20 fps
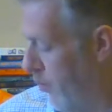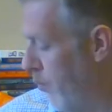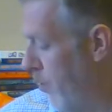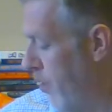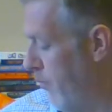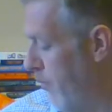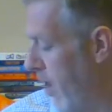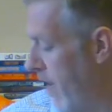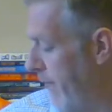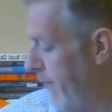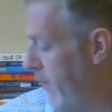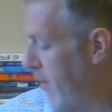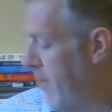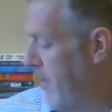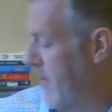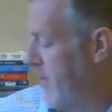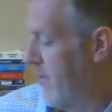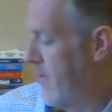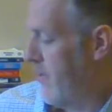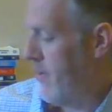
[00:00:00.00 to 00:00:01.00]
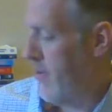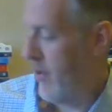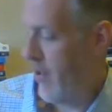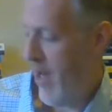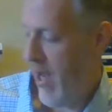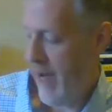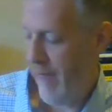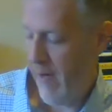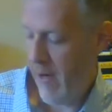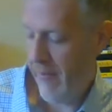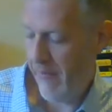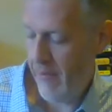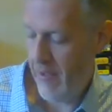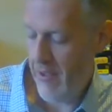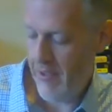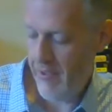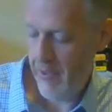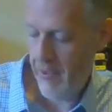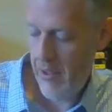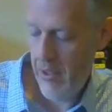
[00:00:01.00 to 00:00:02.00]
we reference, or I
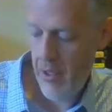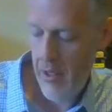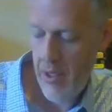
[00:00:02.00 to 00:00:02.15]
reference,